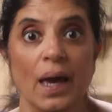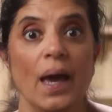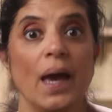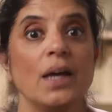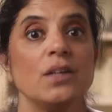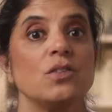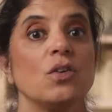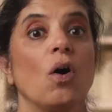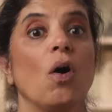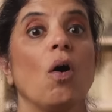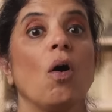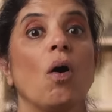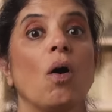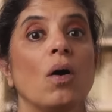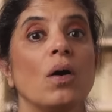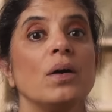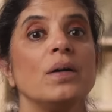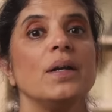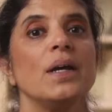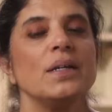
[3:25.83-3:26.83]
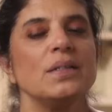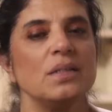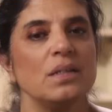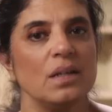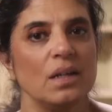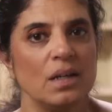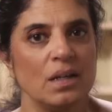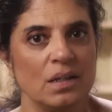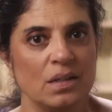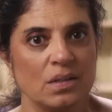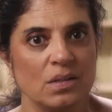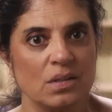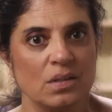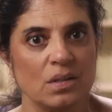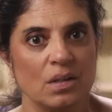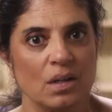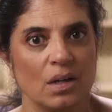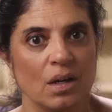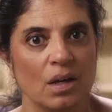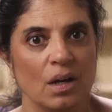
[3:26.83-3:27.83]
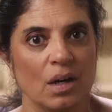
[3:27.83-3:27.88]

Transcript: as hard as it is,